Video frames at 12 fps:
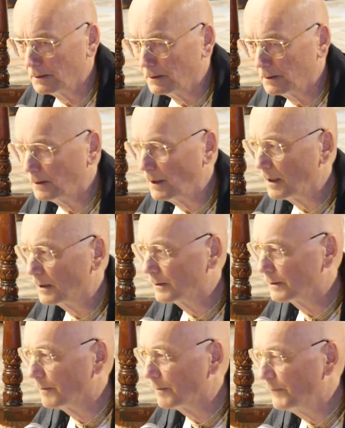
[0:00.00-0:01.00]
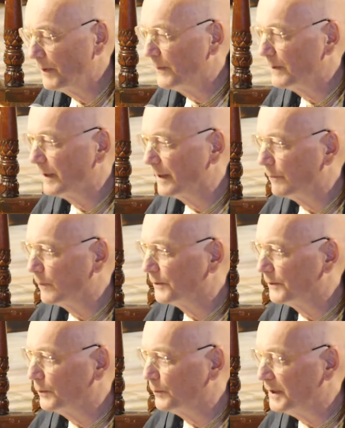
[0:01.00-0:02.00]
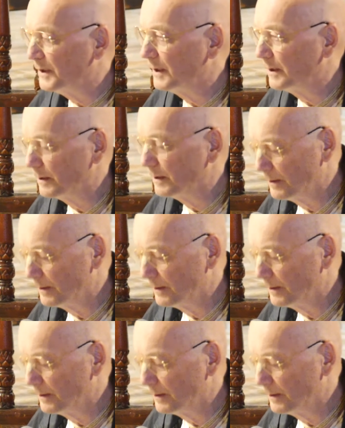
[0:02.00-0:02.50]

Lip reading: Like some people, they want to be cheated.